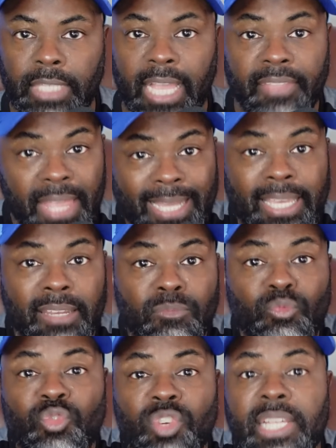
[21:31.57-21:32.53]
And that
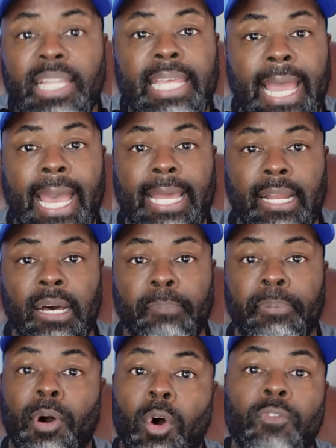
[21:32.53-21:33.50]
can really add
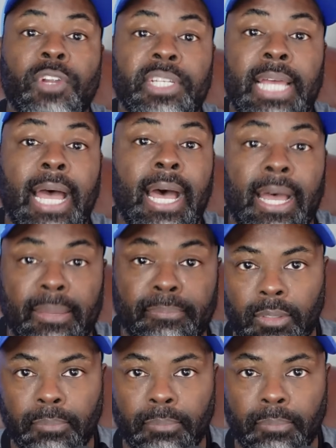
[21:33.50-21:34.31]
up over time.